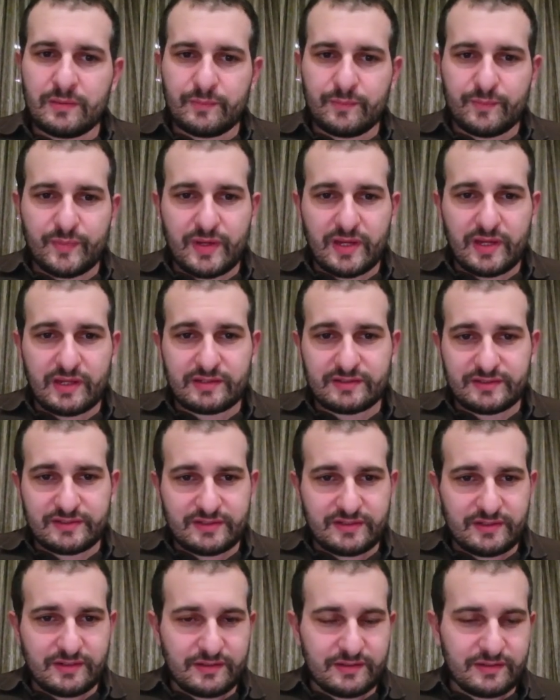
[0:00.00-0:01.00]

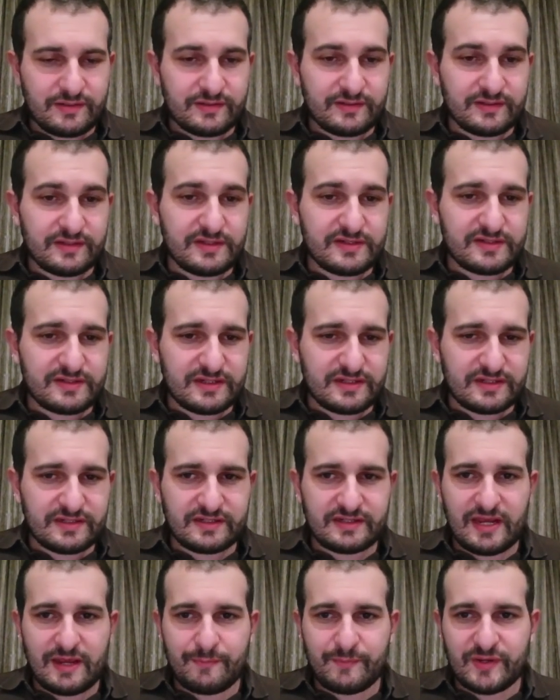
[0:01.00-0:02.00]
But this didn't
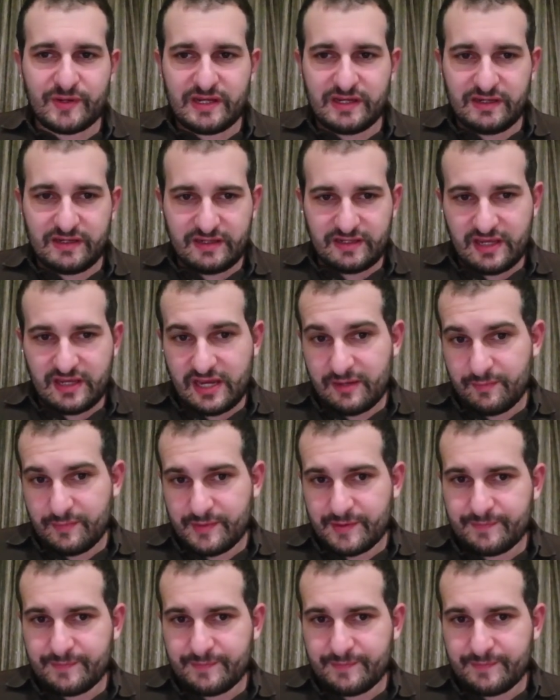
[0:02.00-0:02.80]
happen in the game.